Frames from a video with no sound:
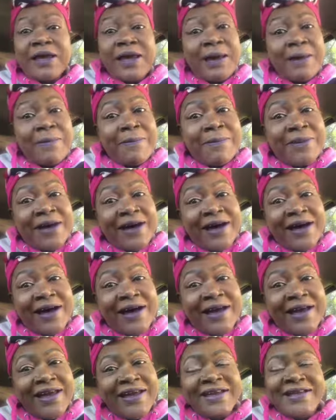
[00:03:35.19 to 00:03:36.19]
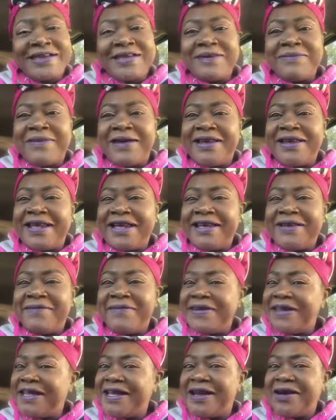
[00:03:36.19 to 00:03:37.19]
And bye until my next
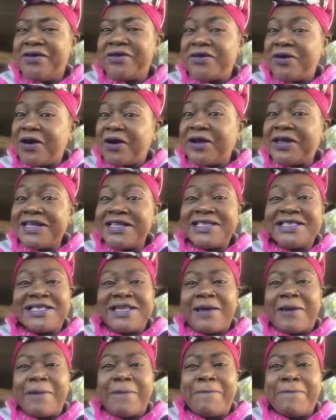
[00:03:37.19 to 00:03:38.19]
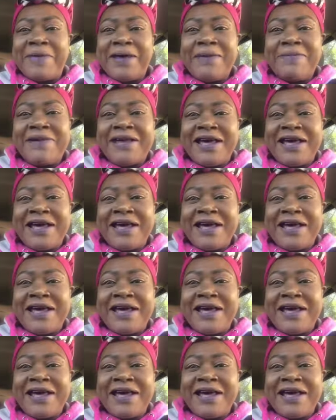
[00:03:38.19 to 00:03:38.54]
video, darlings. Be